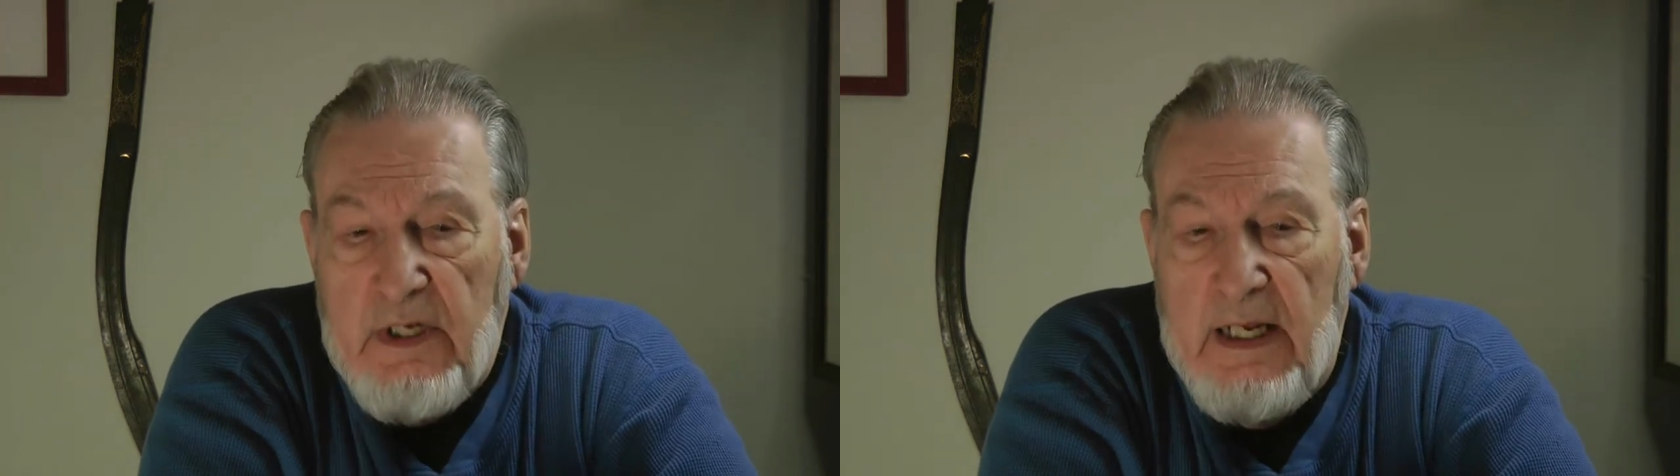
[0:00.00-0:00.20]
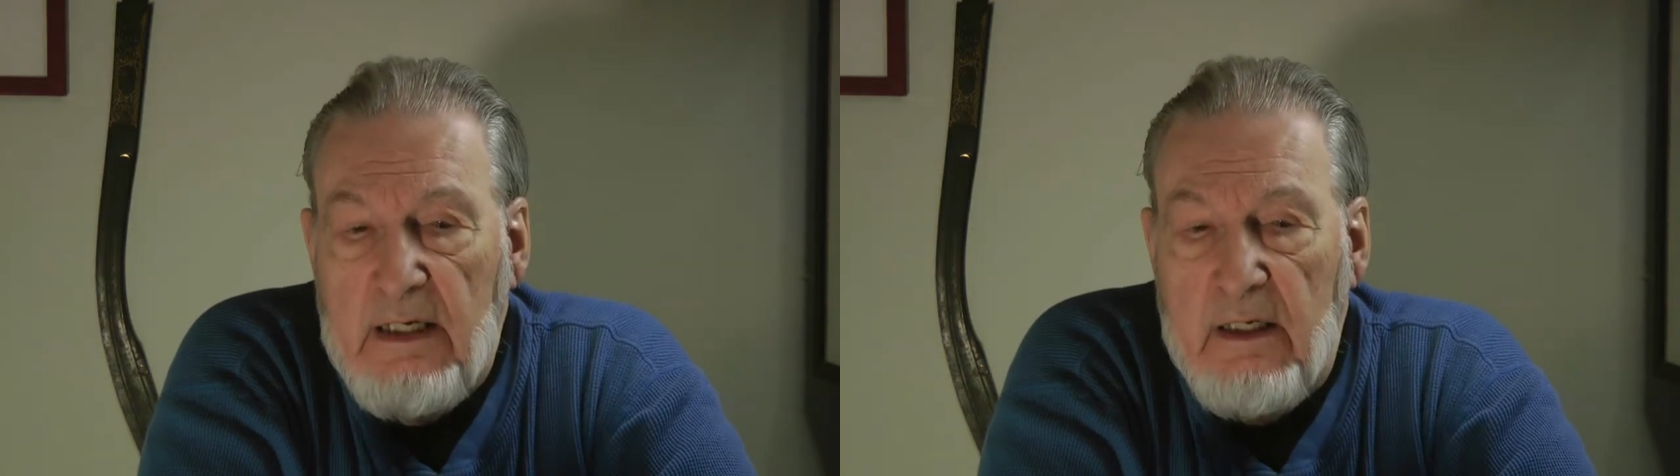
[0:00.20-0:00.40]

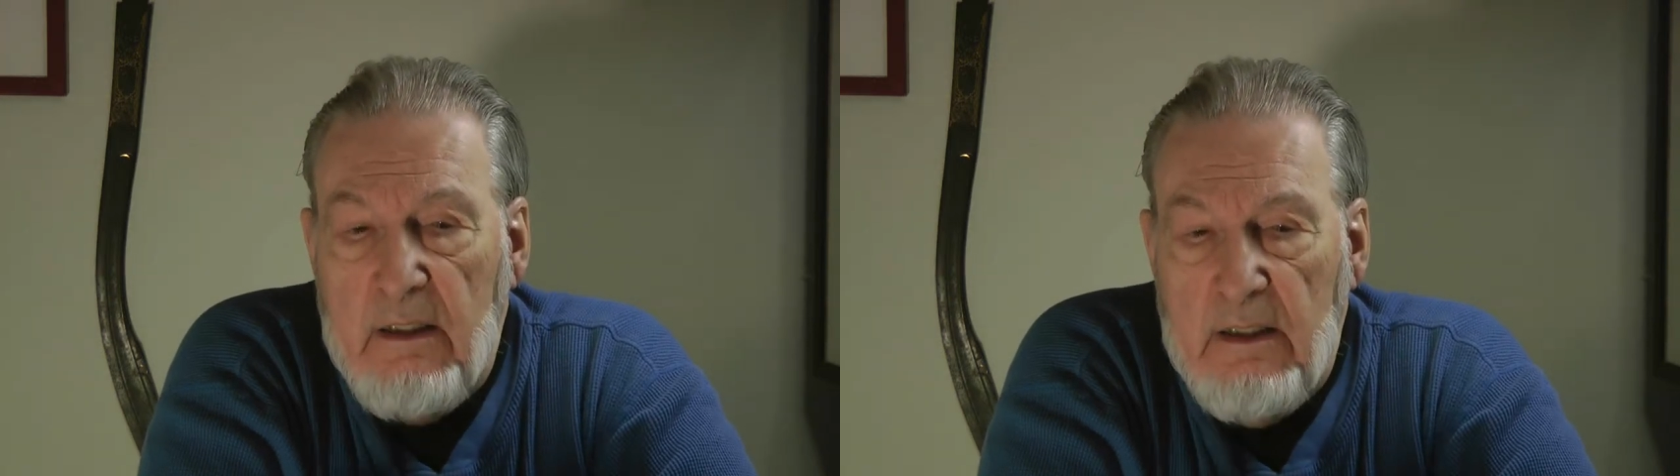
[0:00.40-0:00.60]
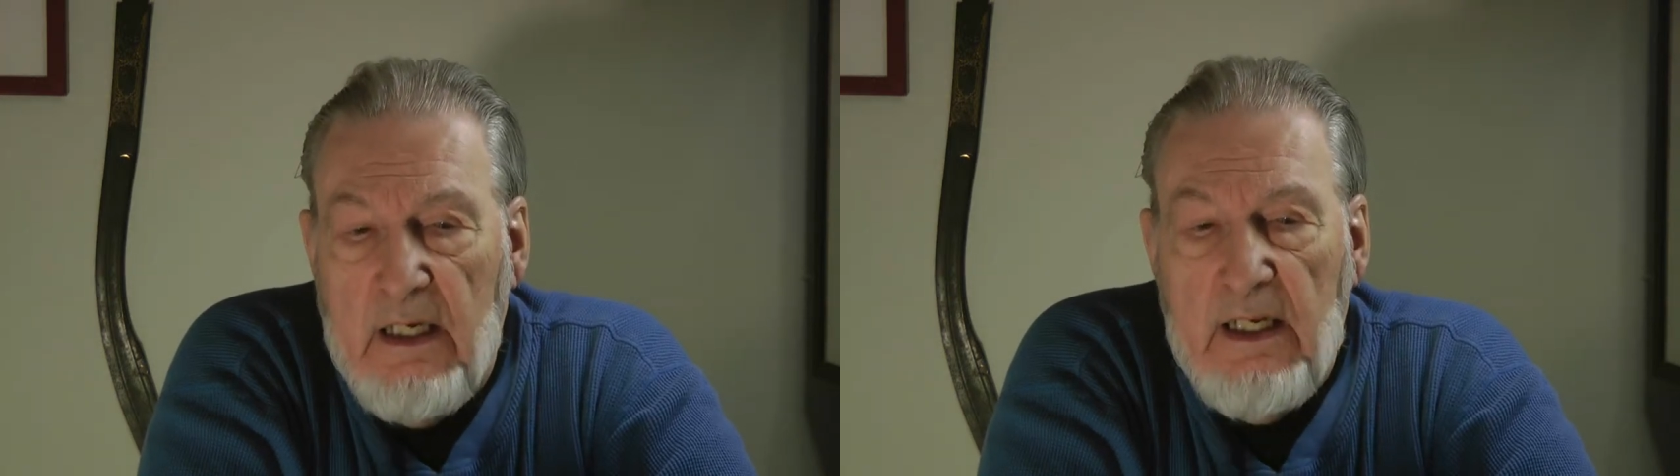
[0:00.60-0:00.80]
and
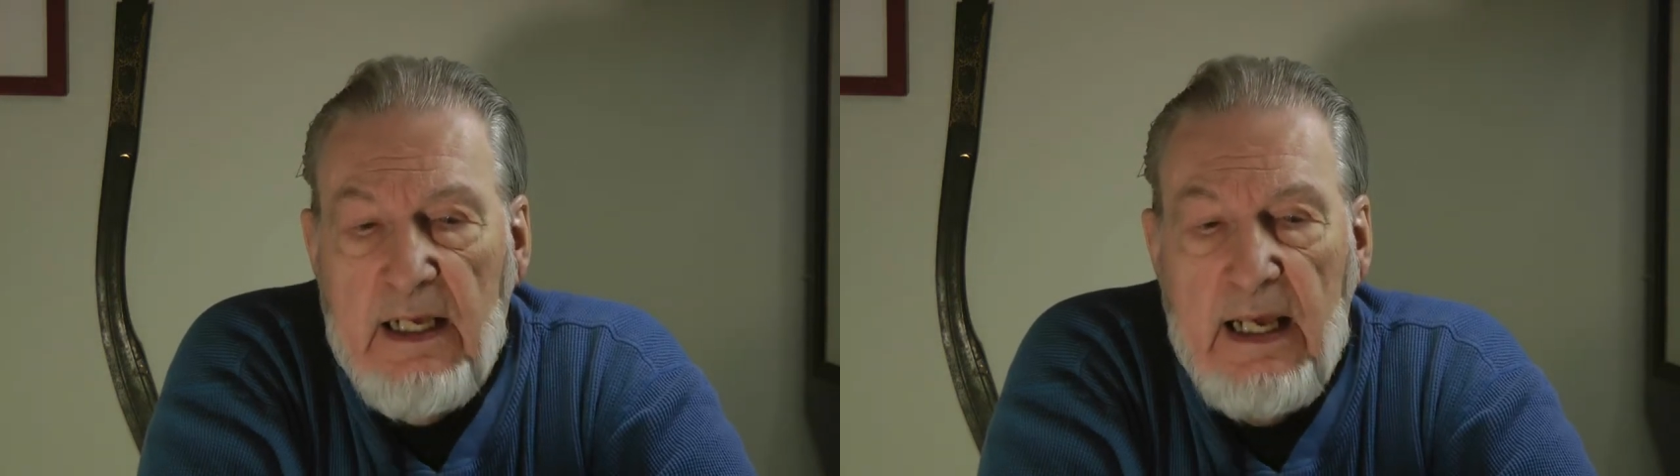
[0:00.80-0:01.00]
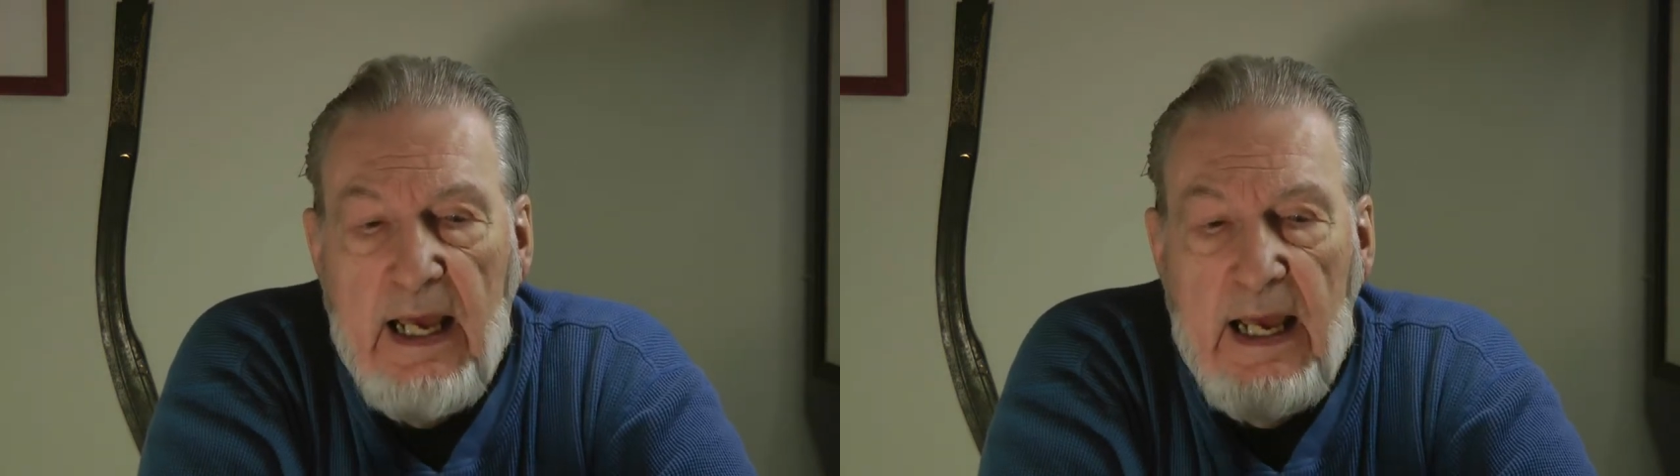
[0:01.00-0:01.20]

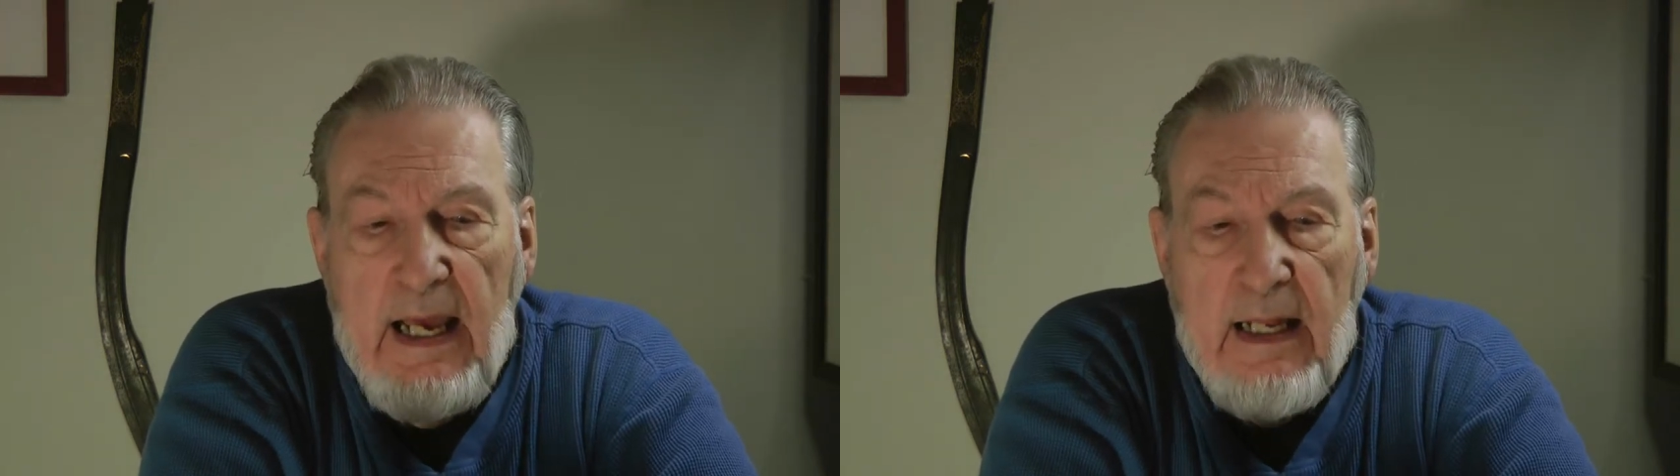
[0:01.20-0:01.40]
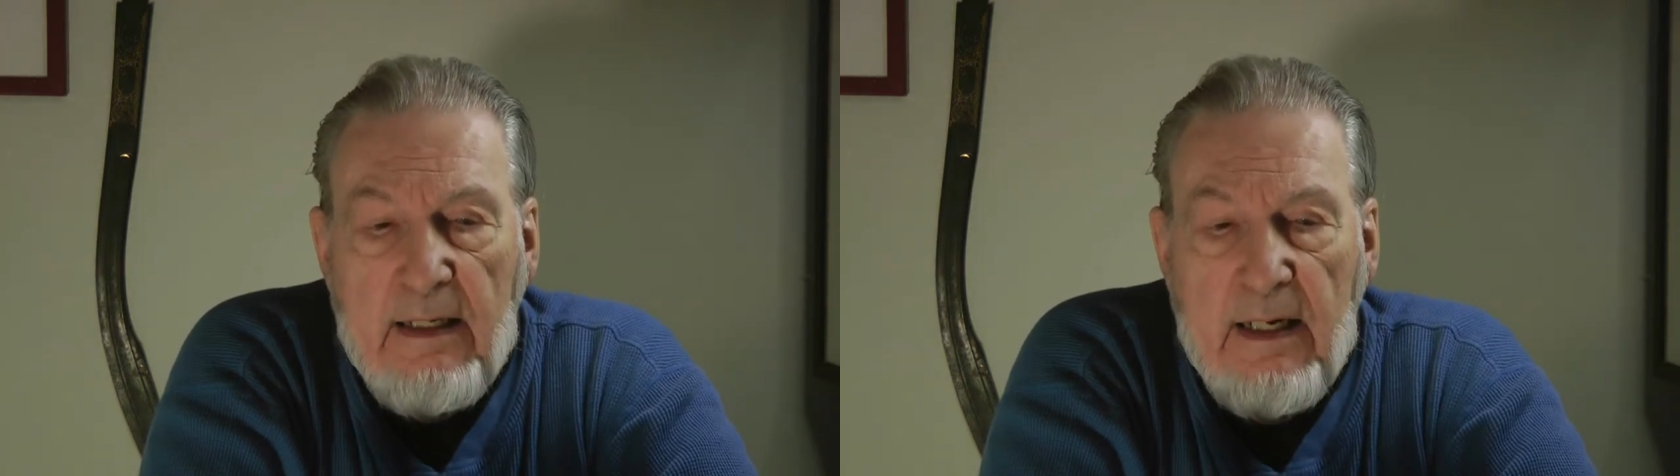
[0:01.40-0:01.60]
Lily
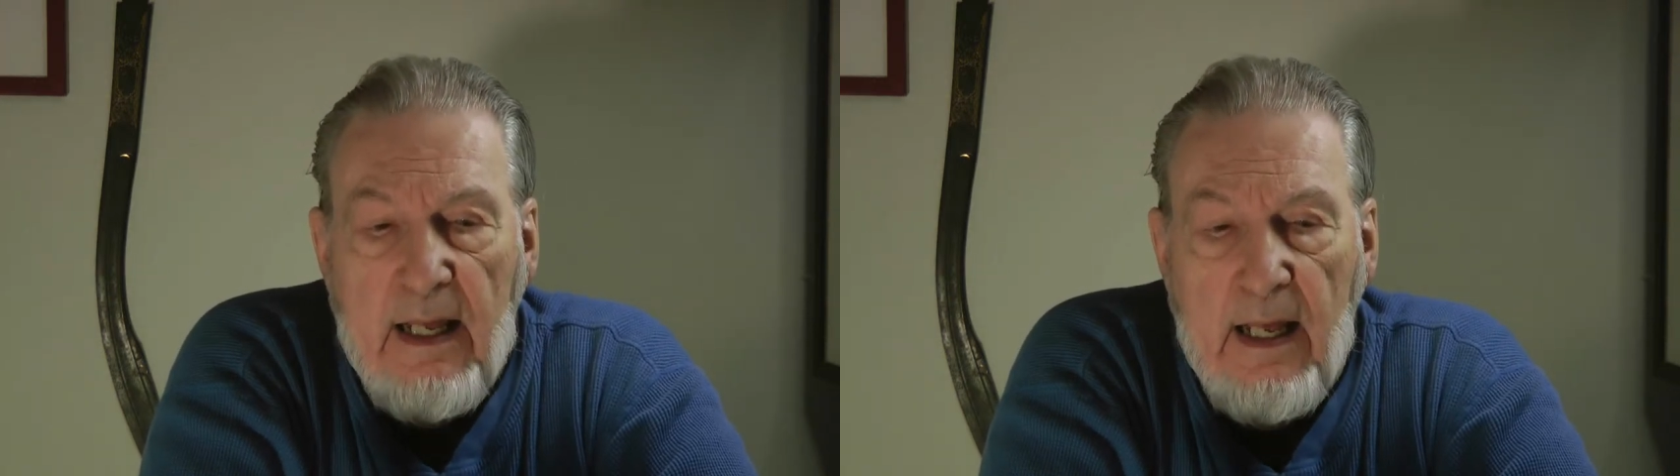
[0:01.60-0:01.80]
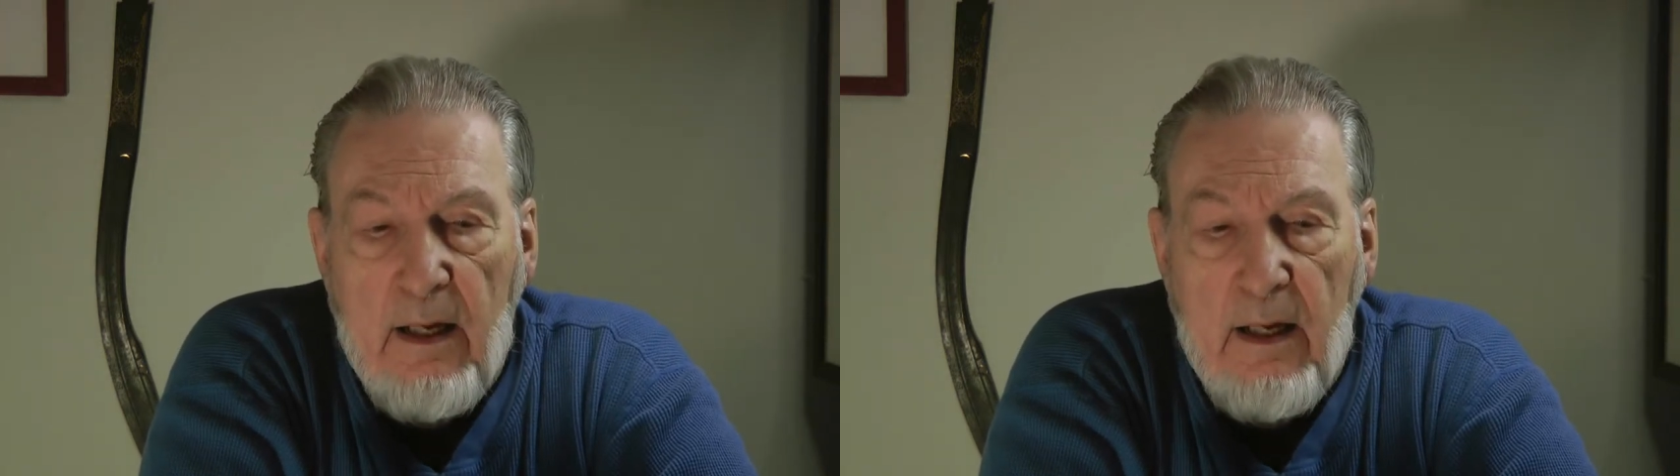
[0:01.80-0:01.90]
and